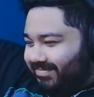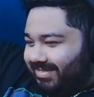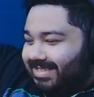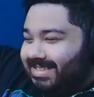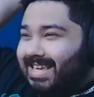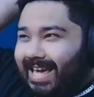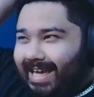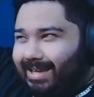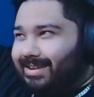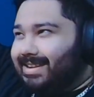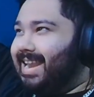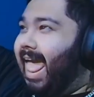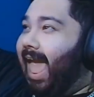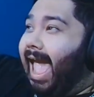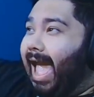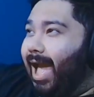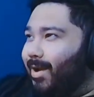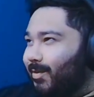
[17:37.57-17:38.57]
Yeah,
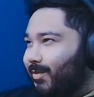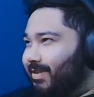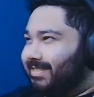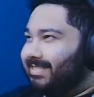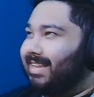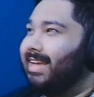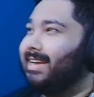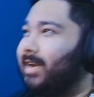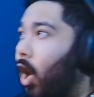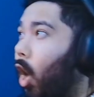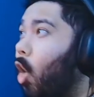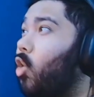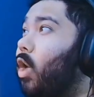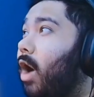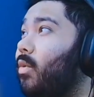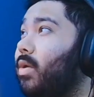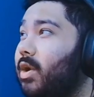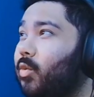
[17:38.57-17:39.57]
now he's like, oh,
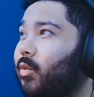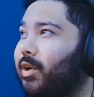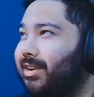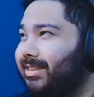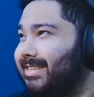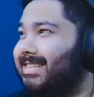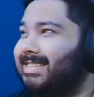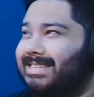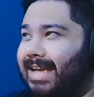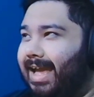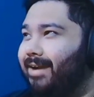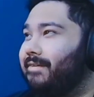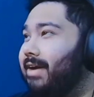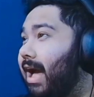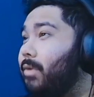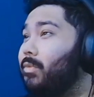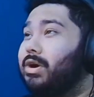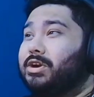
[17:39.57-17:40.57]
I want to work this out.
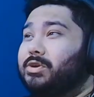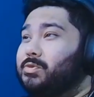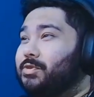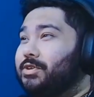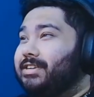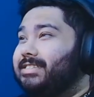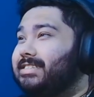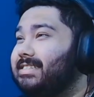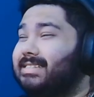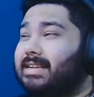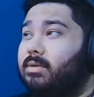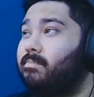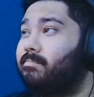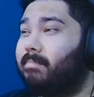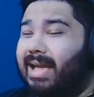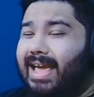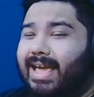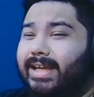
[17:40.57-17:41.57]
I want to work this.
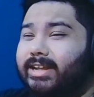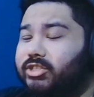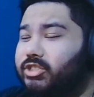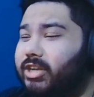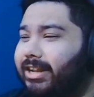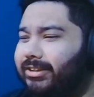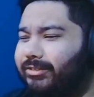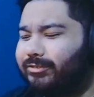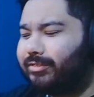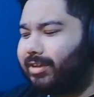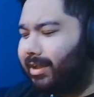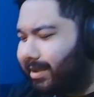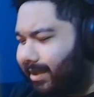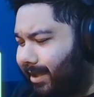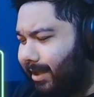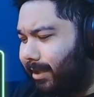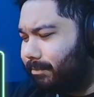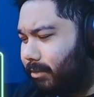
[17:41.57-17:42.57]
Man, shut the fuck
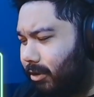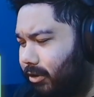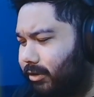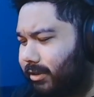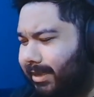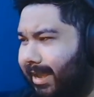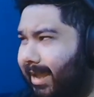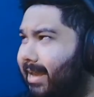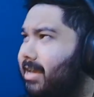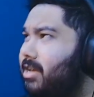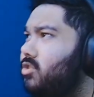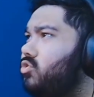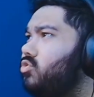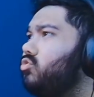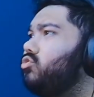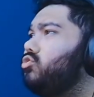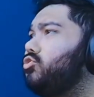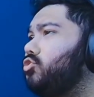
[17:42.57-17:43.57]
up, okay?
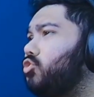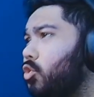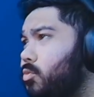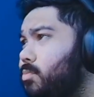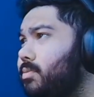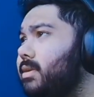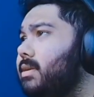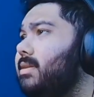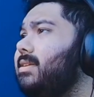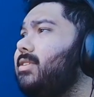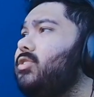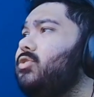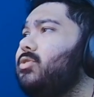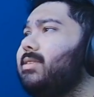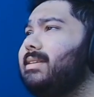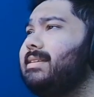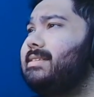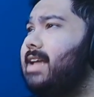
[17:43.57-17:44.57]
You stupid,
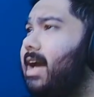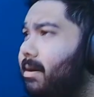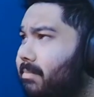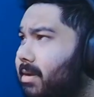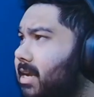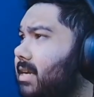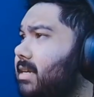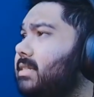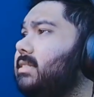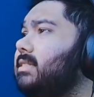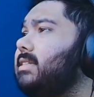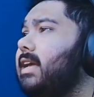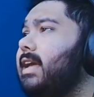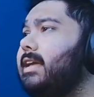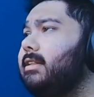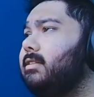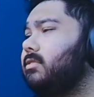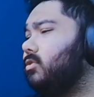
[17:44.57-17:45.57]
you're dumbass,
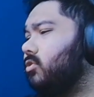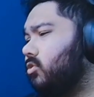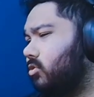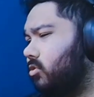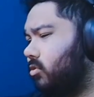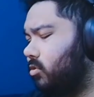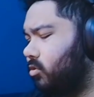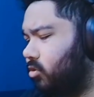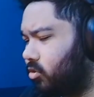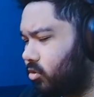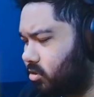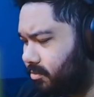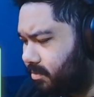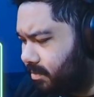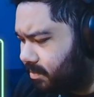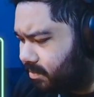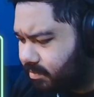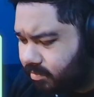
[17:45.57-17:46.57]
and you
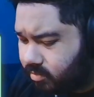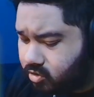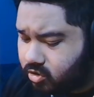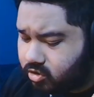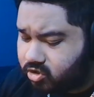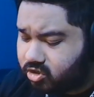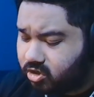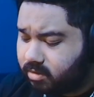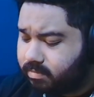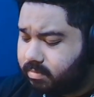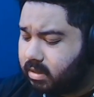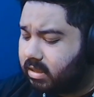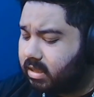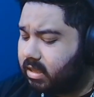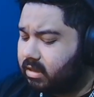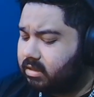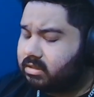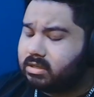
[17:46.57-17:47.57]
should be
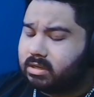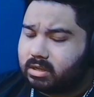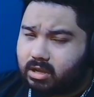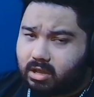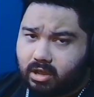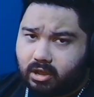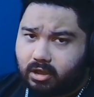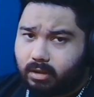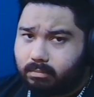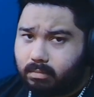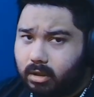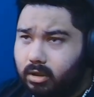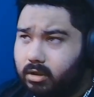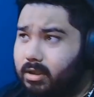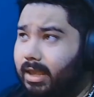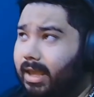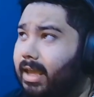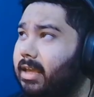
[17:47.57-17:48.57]
kicked to the curb,
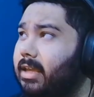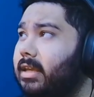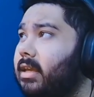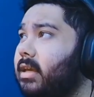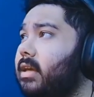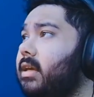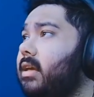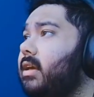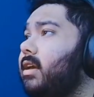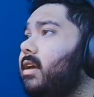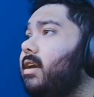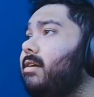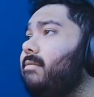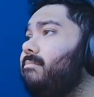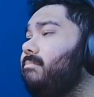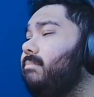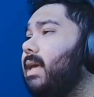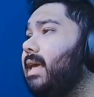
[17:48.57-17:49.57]
okay?
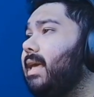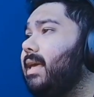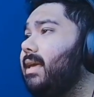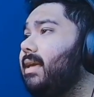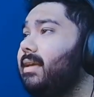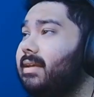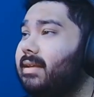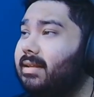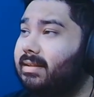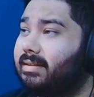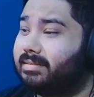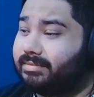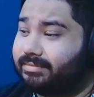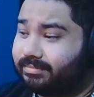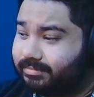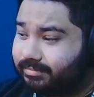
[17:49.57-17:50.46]
Man.